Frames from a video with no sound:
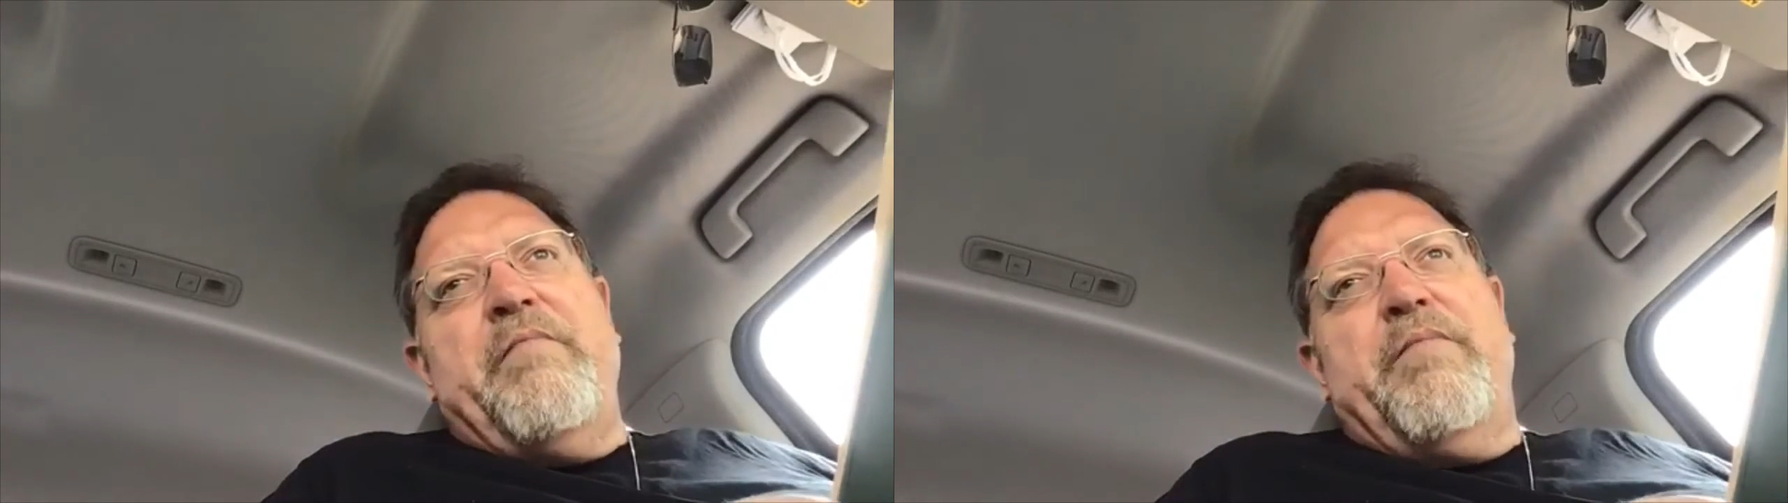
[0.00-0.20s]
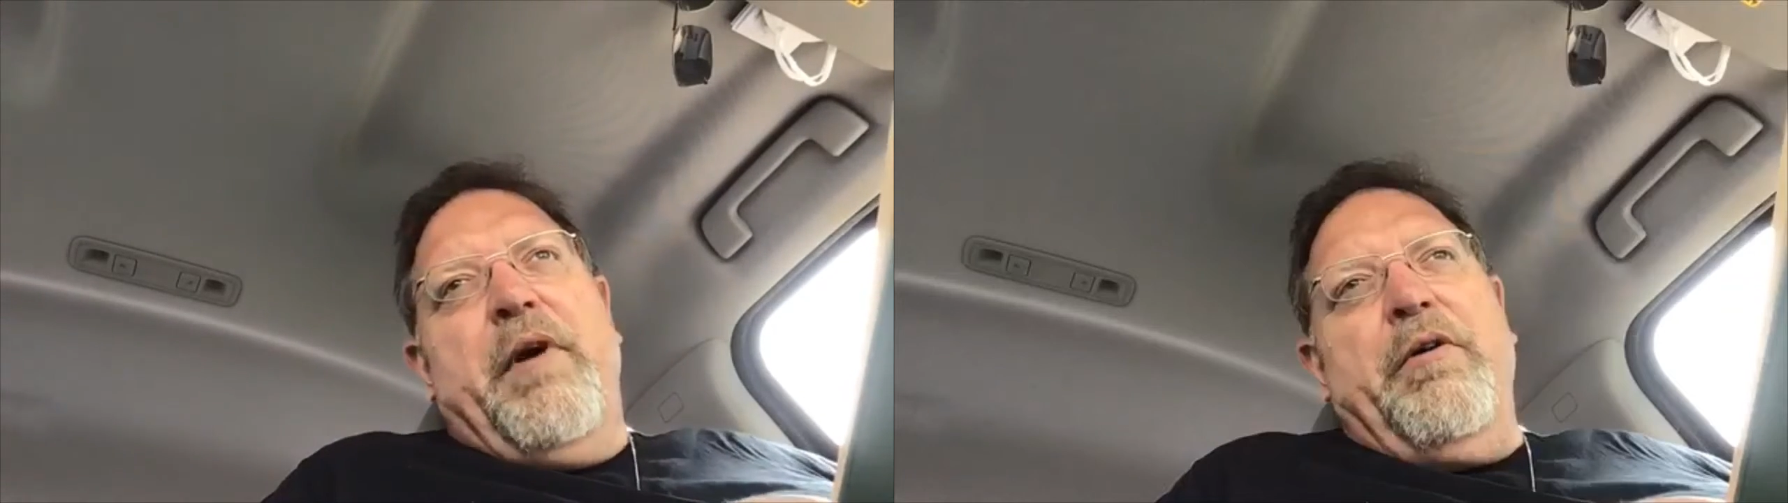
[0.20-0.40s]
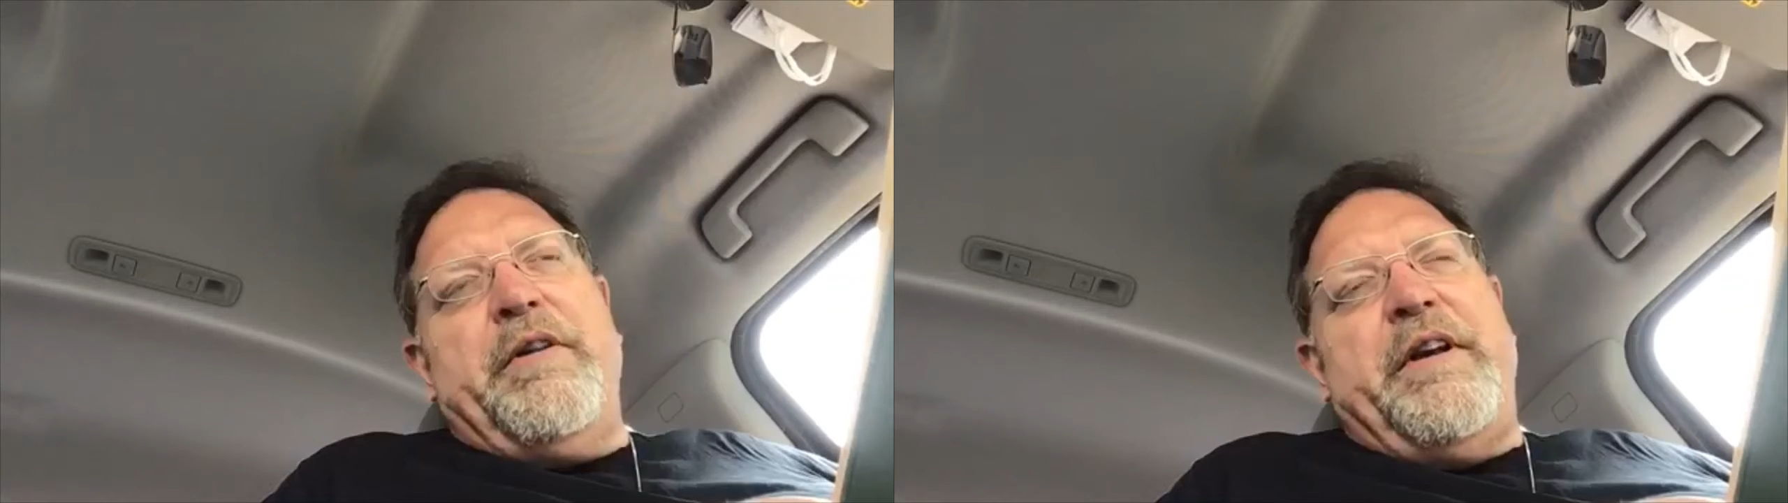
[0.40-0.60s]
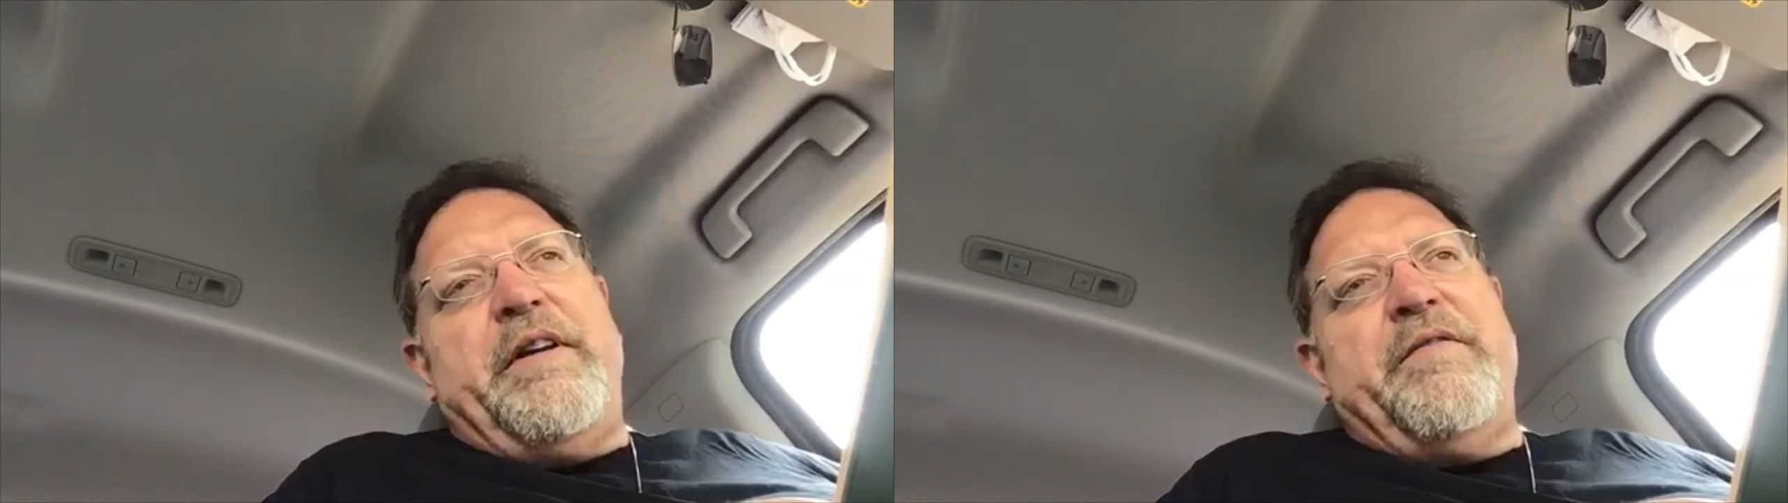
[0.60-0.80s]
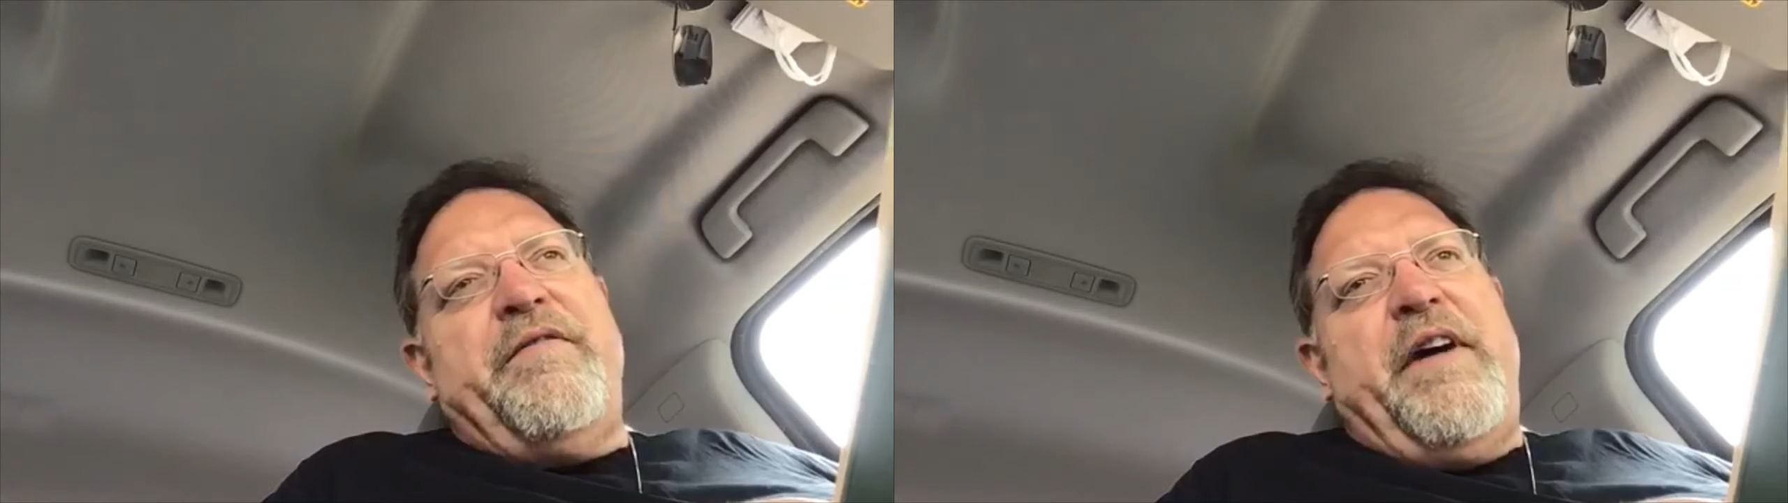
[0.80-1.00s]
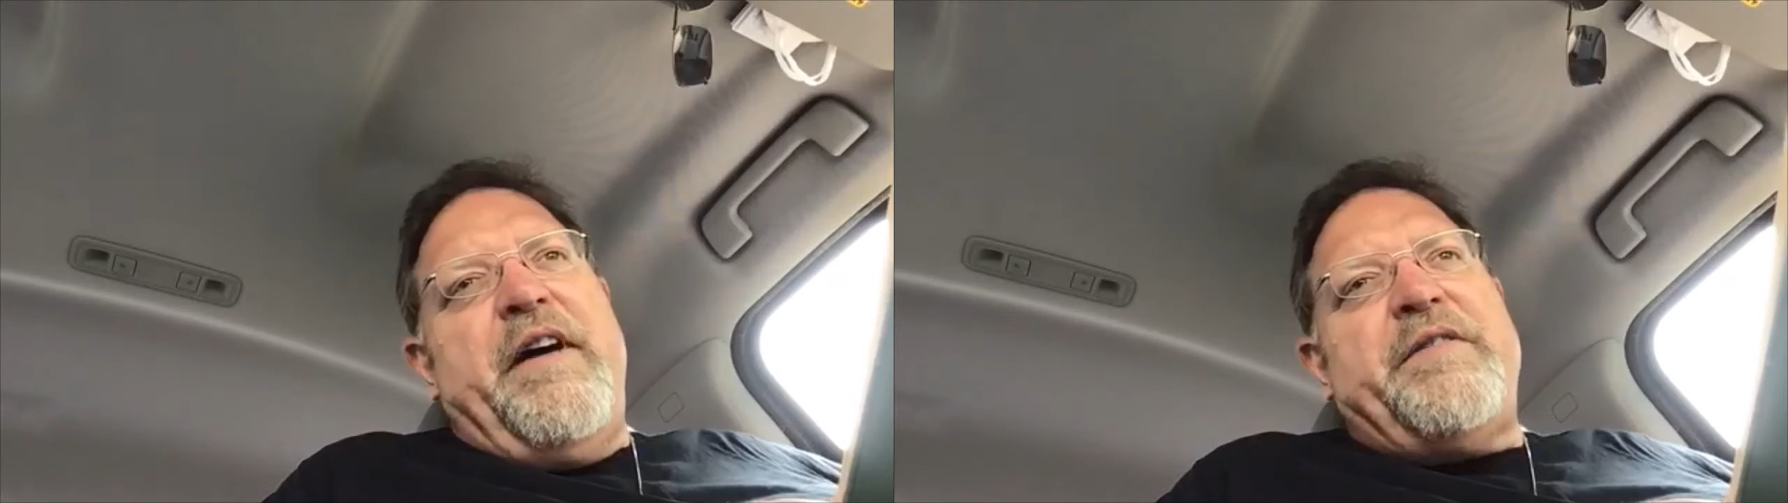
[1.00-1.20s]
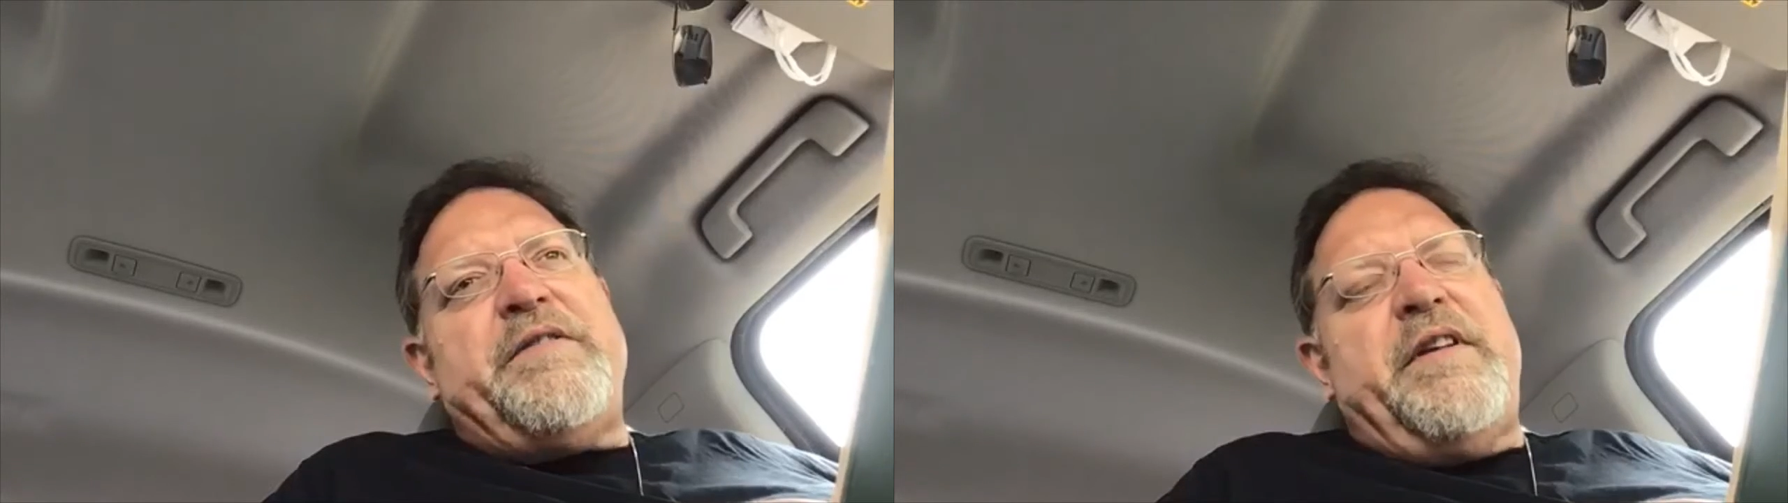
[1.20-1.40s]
Boldly confess,